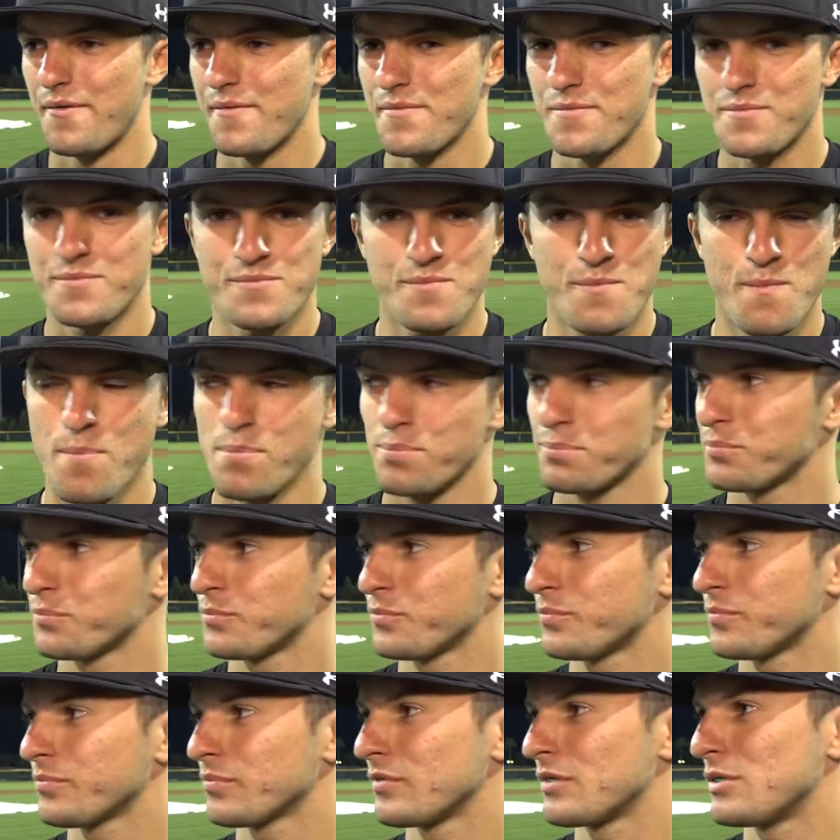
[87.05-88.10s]
What are you working
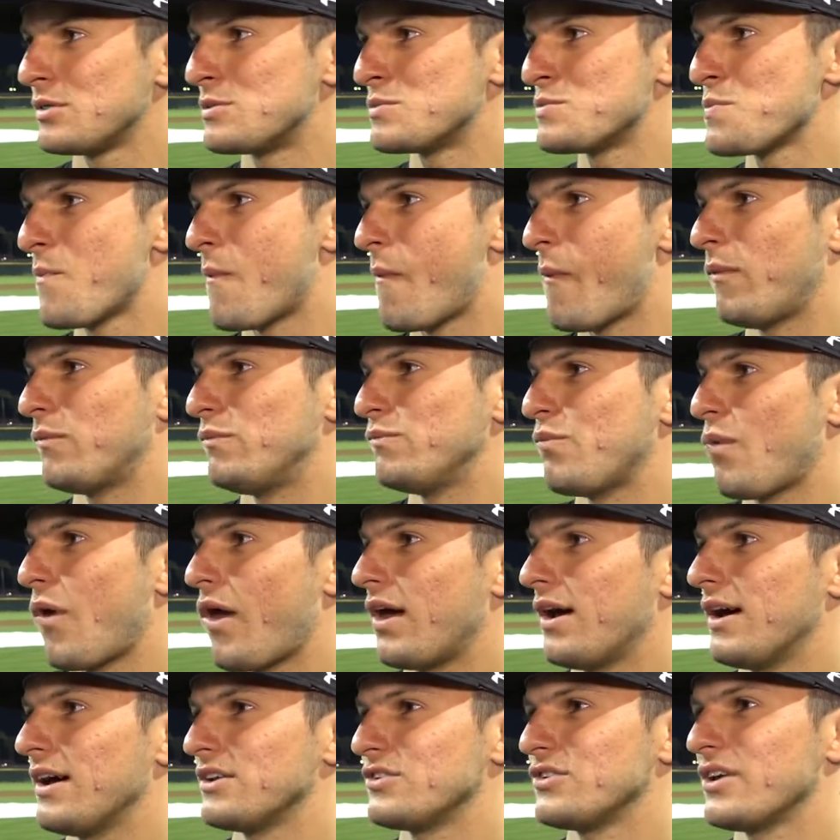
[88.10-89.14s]

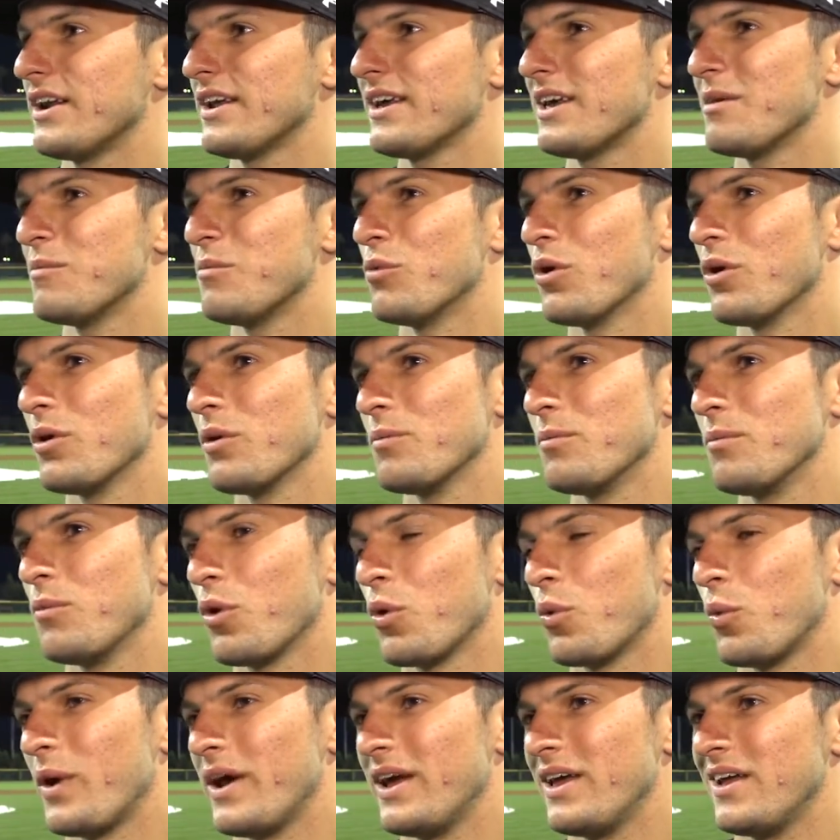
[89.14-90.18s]
on? Trying to get
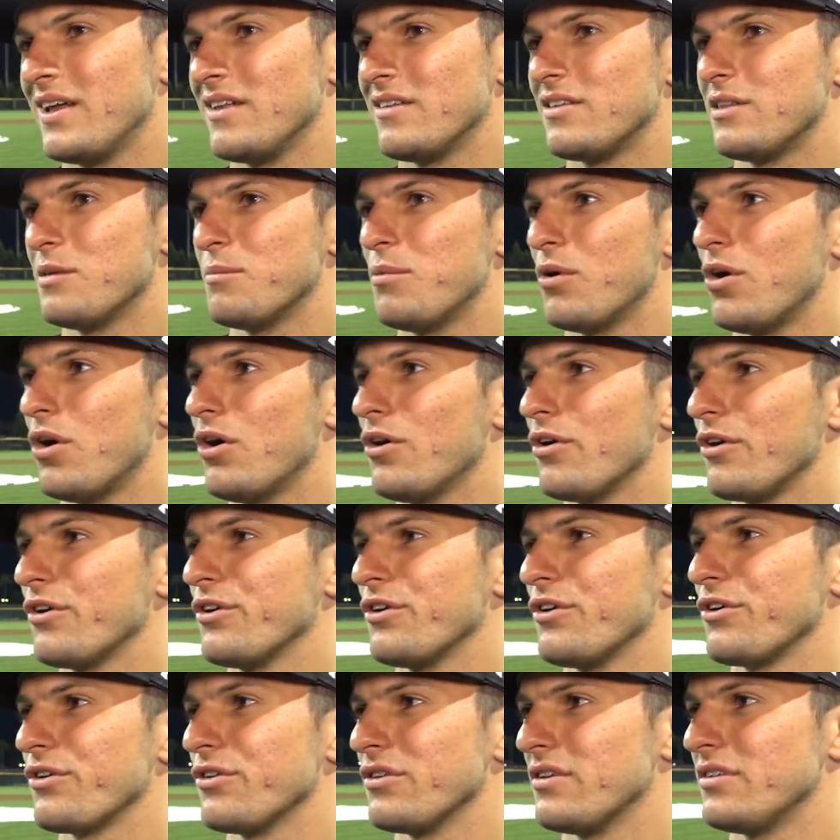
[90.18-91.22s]
more weight into the ball.
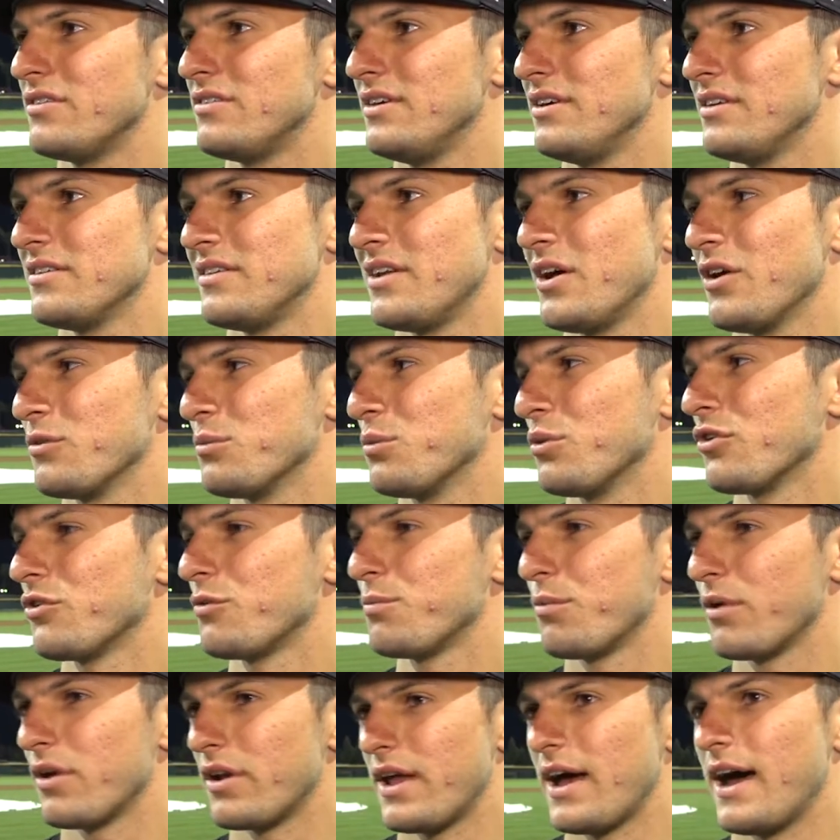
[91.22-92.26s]
Earlier in the season, I was more
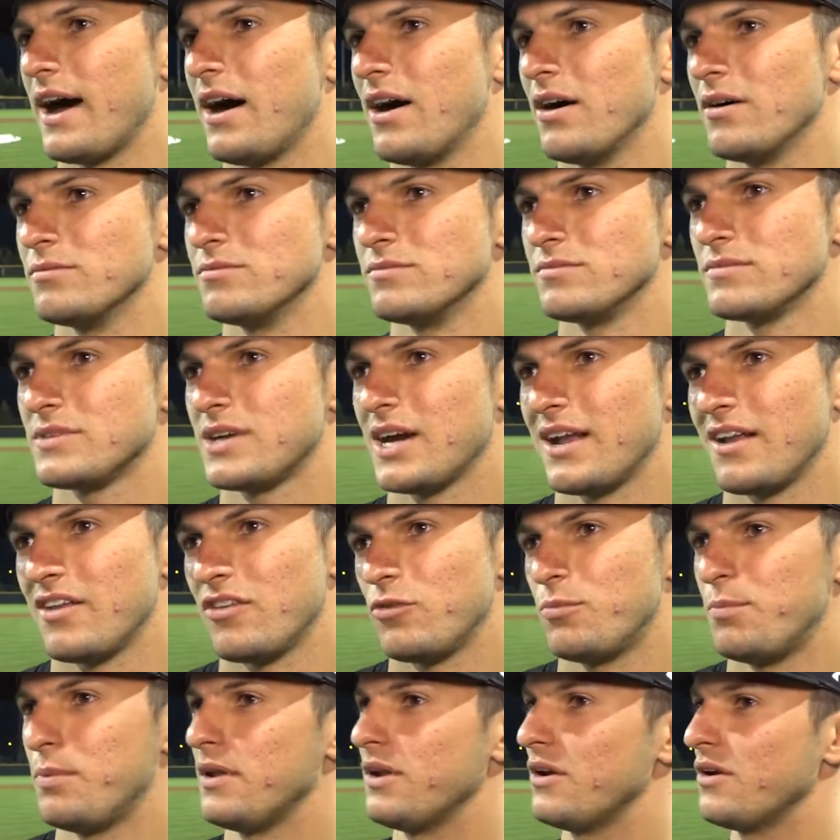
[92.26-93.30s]
spread out, kind of
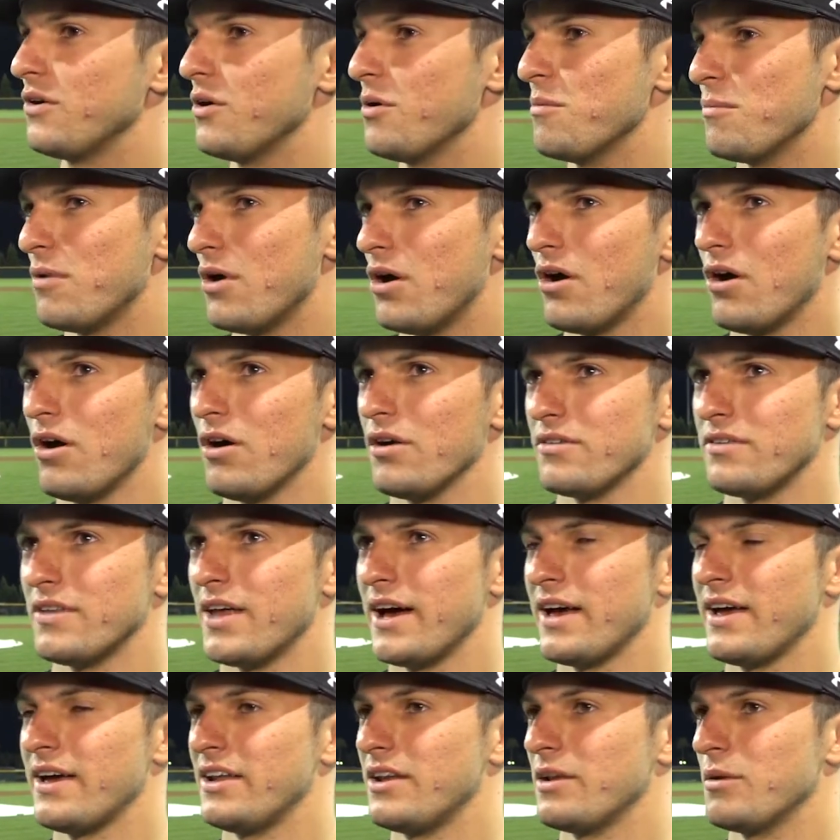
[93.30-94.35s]
spinning on balls,
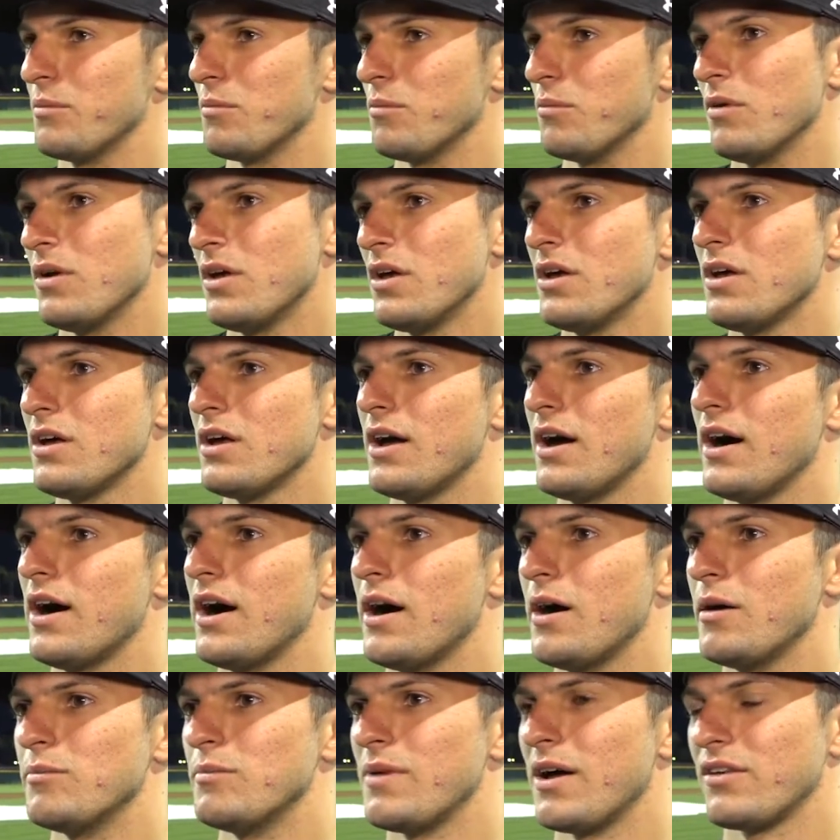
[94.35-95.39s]
not hitting
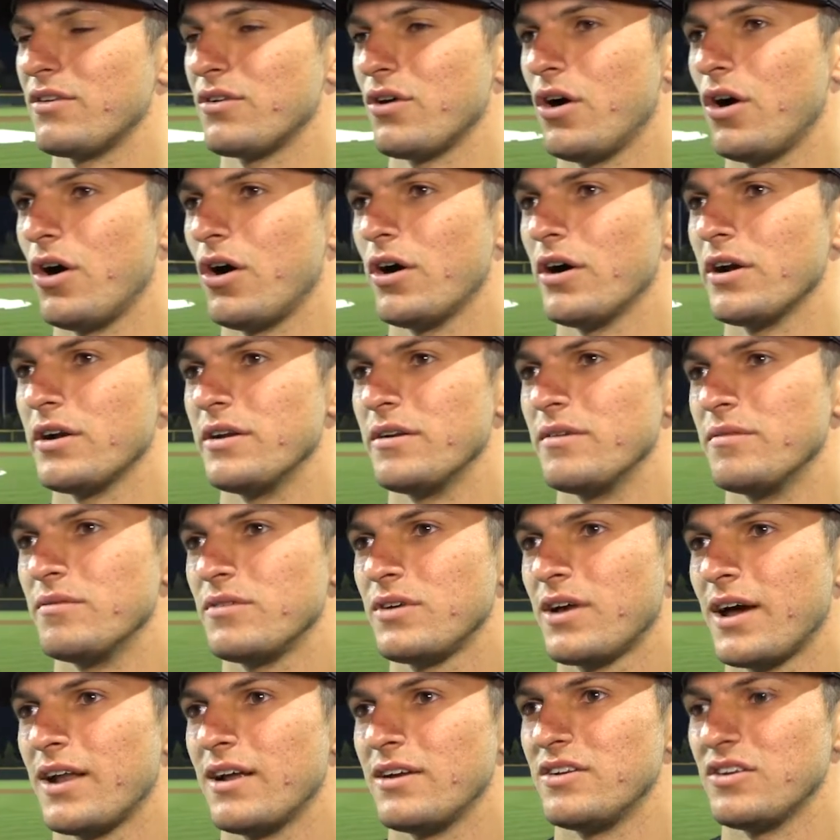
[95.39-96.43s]
them as hard, and
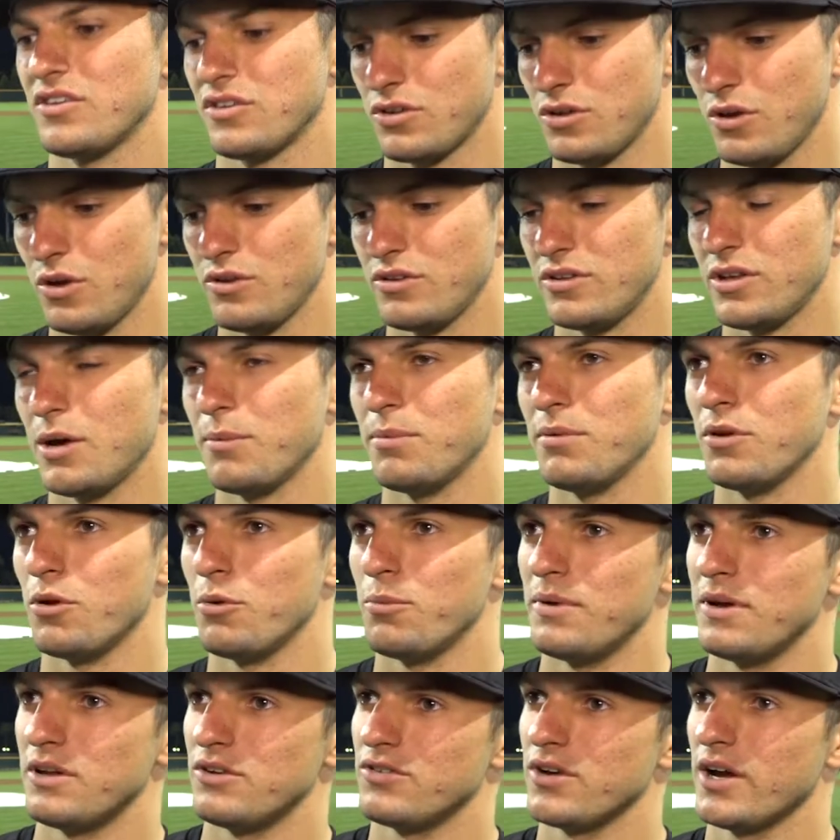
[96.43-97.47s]
kind of just closed up a little
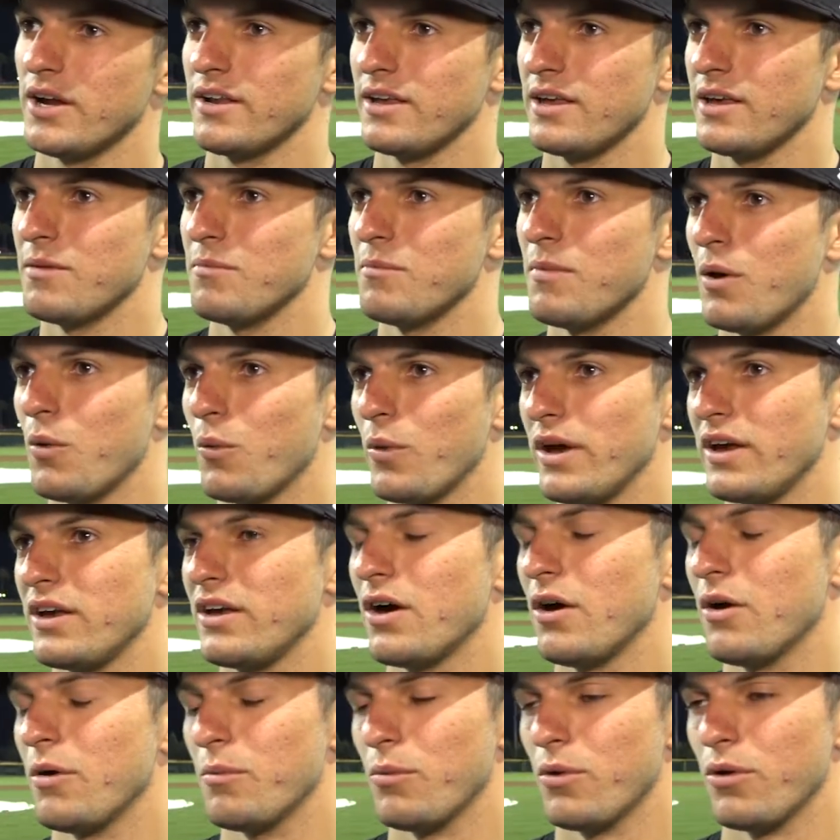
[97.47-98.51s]
bit, try to get my weight
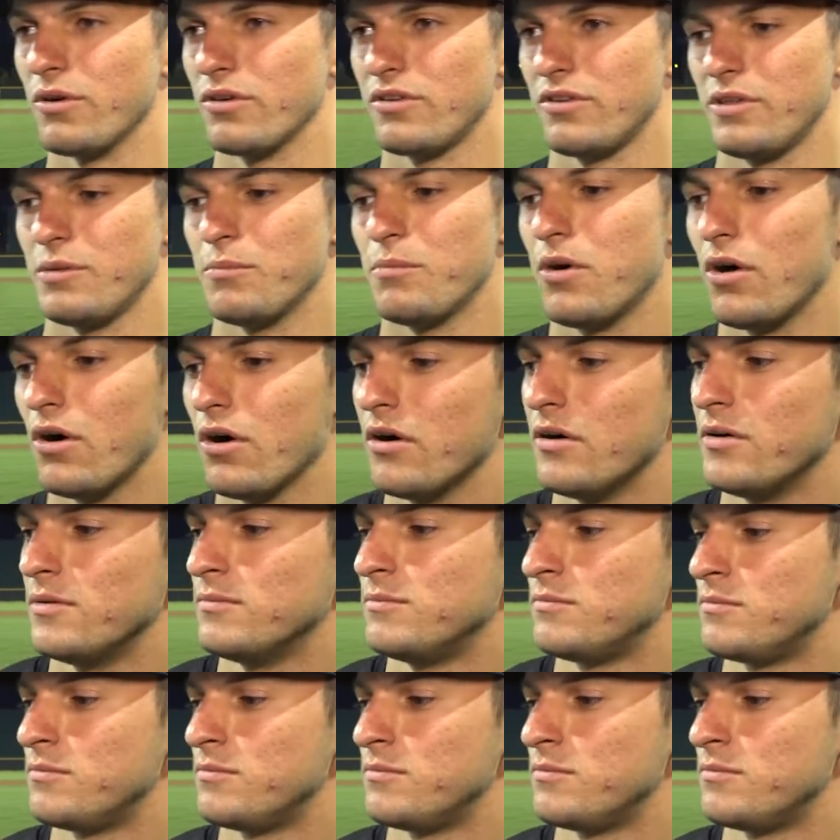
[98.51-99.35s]
going more into the ball.